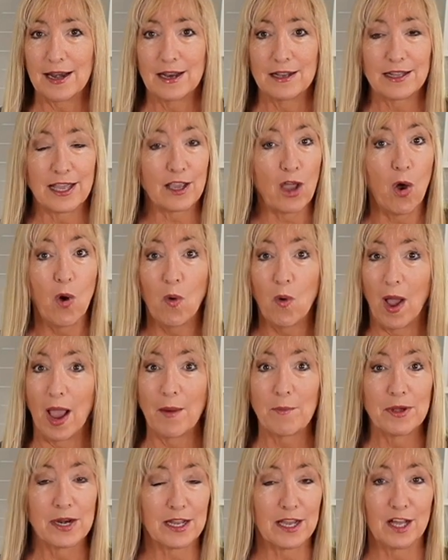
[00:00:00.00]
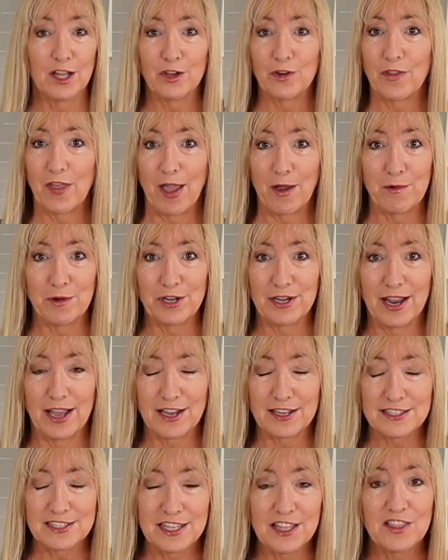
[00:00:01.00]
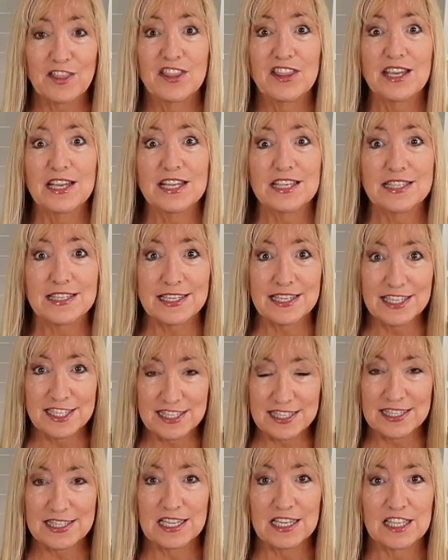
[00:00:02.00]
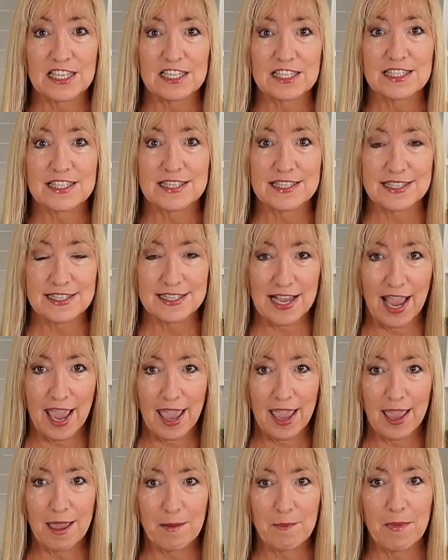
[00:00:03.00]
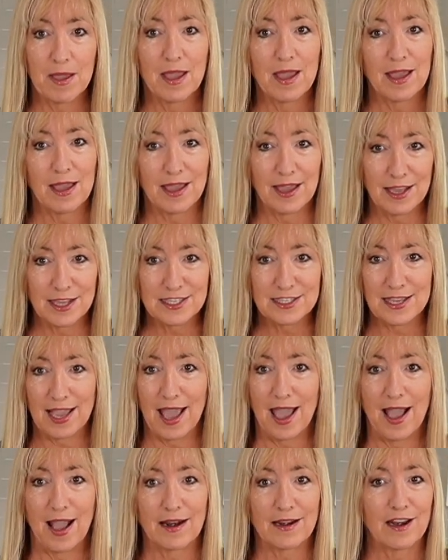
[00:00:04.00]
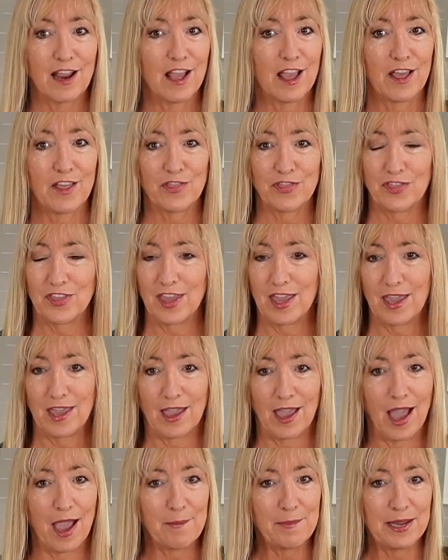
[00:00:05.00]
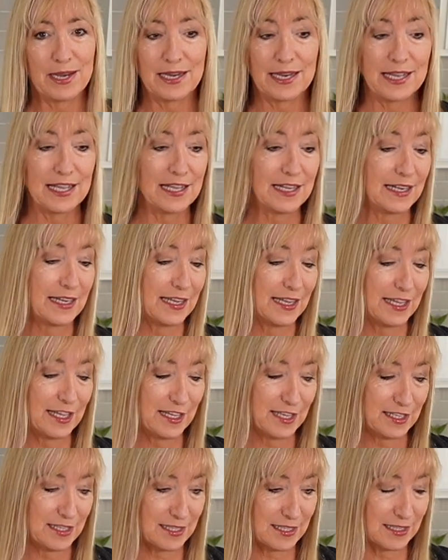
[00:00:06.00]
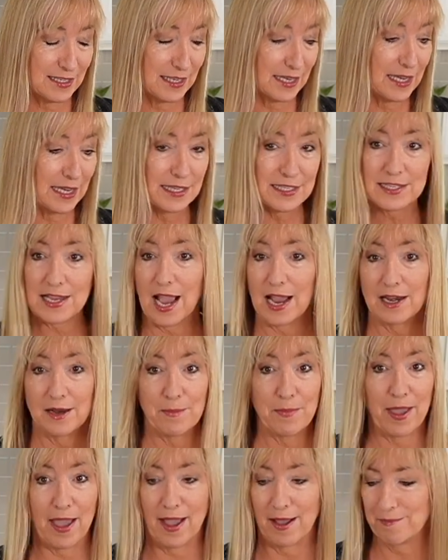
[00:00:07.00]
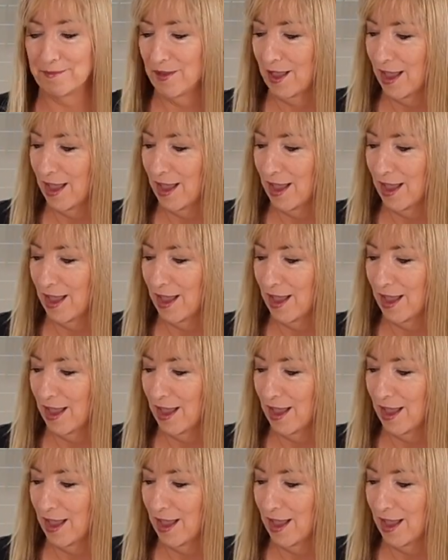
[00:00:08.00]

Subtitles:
and like, oh, I want to color that one next. This is the same exact thing. I mean, it's kind of bad